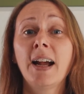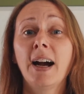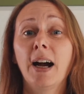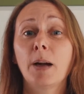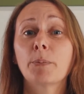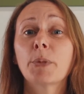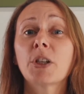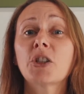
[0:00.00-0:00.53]

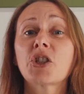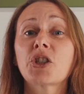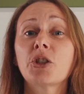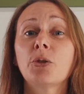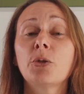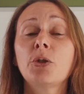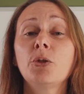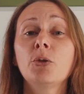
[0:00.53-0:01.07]
I'm going to
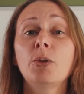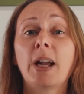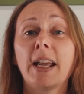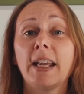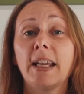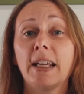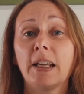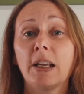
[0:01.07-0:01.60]
show you
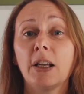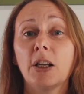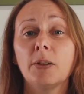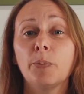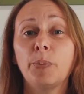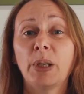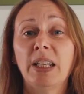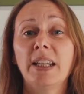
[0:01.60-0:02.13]
a
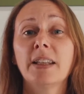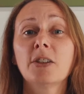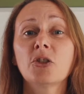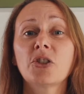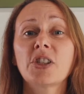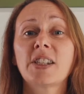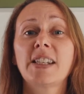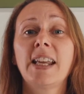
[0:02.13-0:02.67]

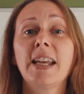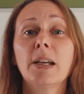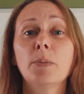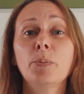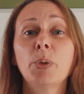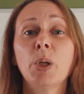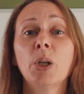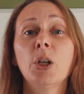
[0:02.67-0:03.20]
beginner's tip